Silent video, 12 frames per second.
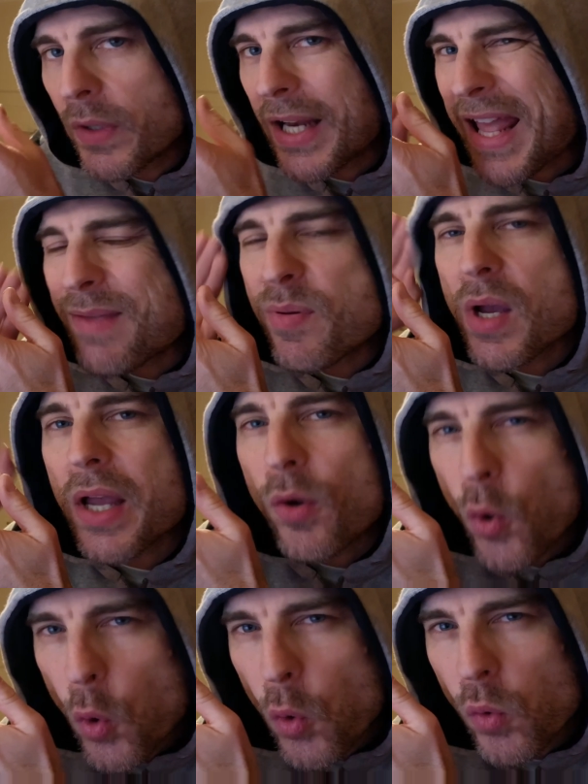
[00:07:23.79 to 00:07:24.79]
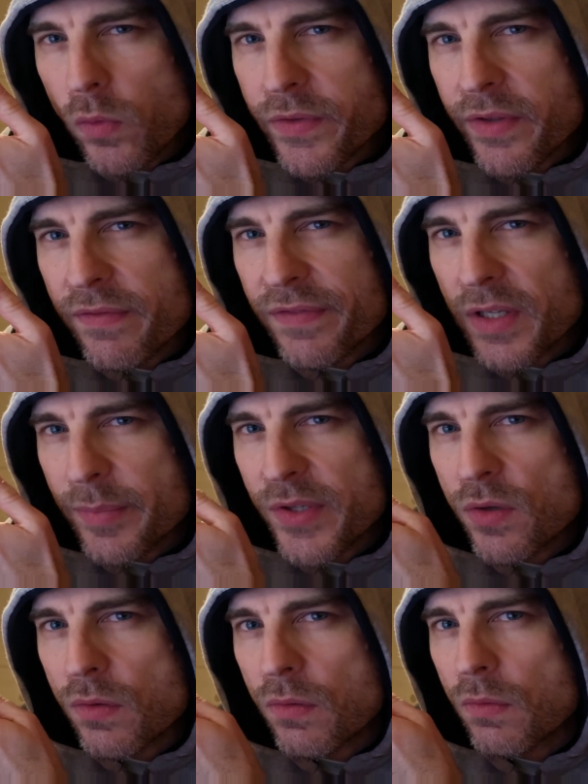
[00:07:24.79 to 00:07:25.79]
an API call to the Philips
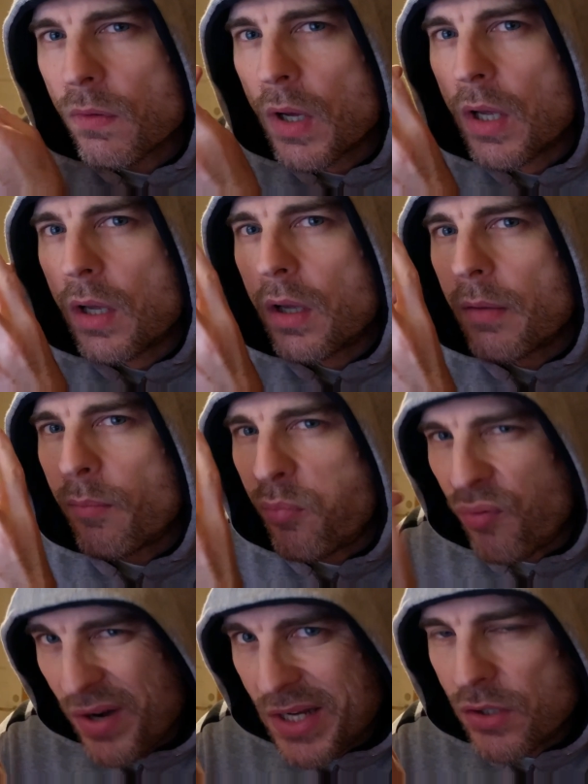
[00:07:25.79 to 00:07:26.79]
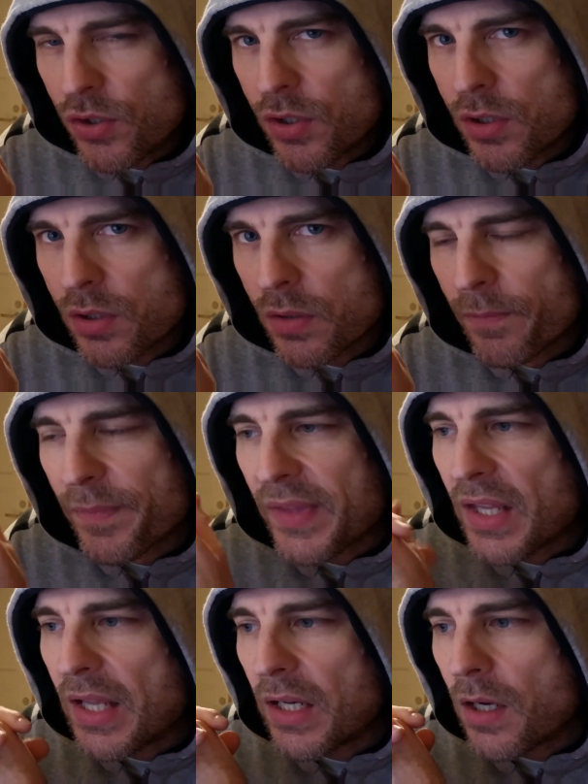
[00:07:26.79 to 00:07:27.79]
Hue bridge,
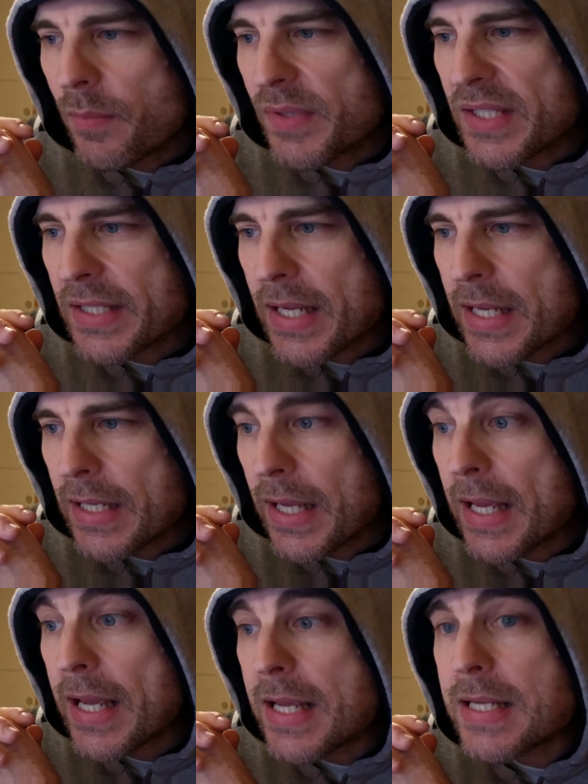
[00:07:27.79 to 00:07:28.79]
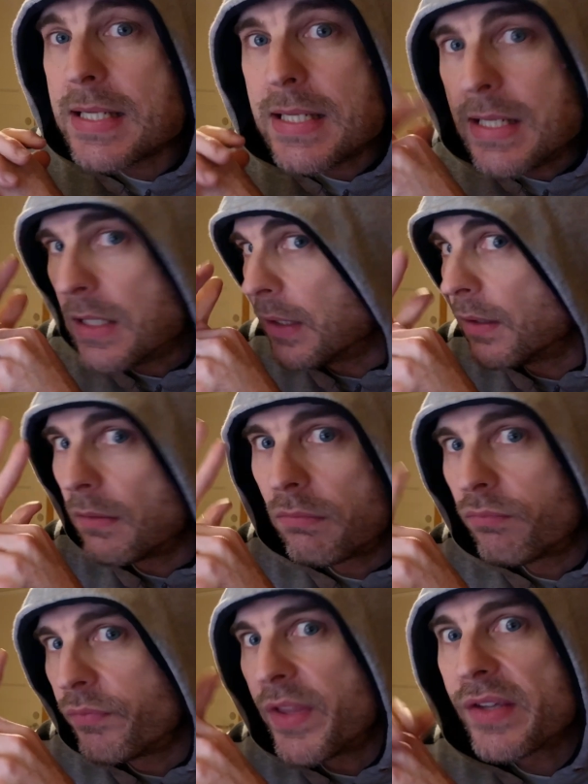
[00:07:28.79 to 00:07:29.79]
and I'm saying, hey,
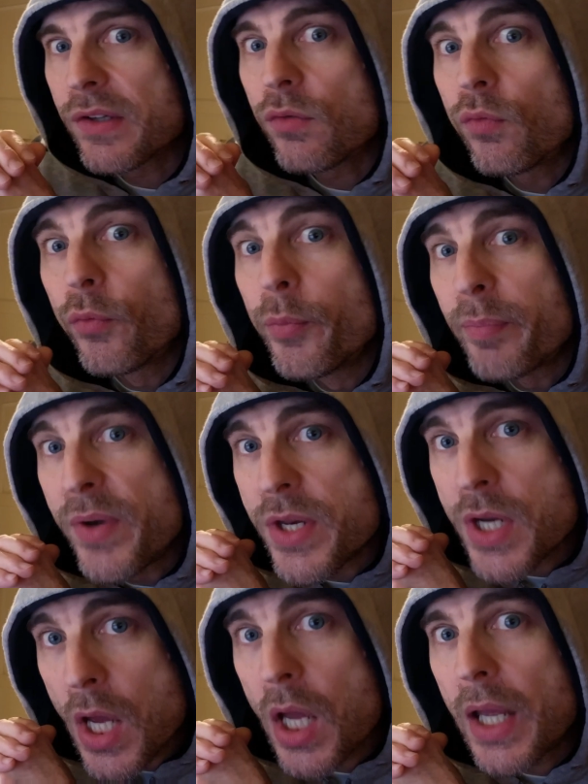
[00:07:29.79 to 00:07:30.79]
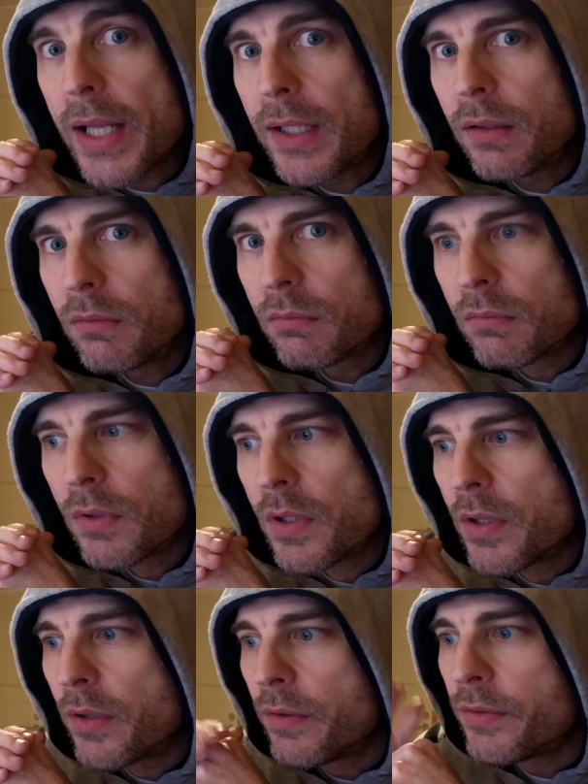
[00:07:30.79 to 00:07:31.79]
there's a group 9,
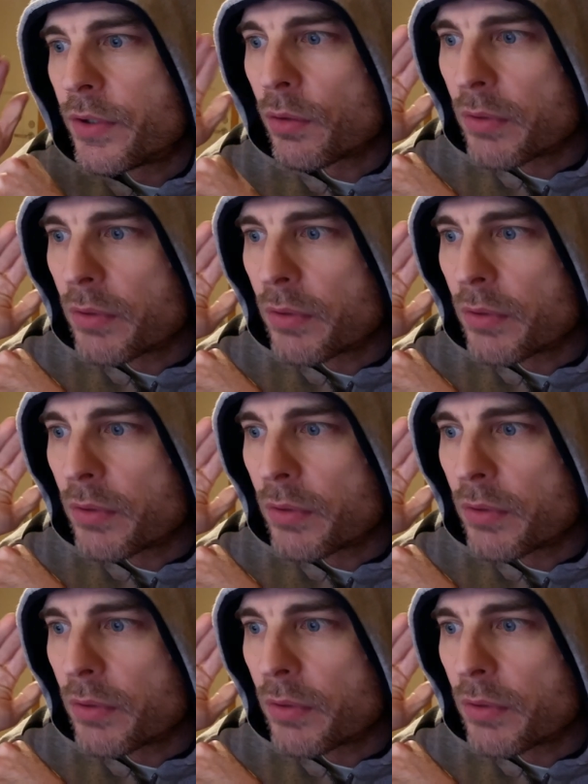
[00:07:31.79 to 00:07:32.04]
go